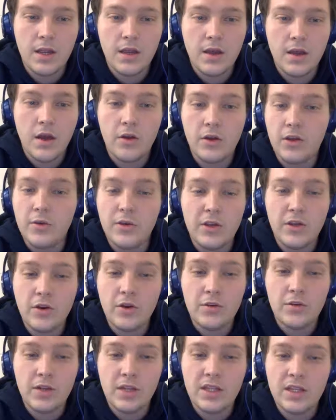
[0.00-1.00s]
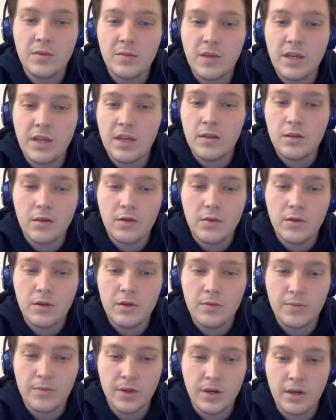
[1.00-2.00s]
Oh, you don't need the median though. We
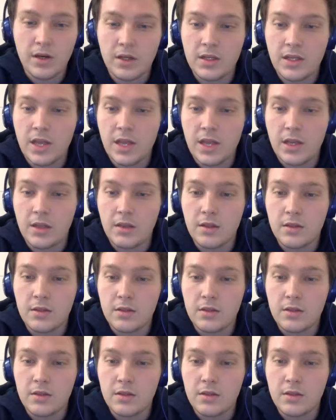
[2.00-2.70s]
don't put it into anything.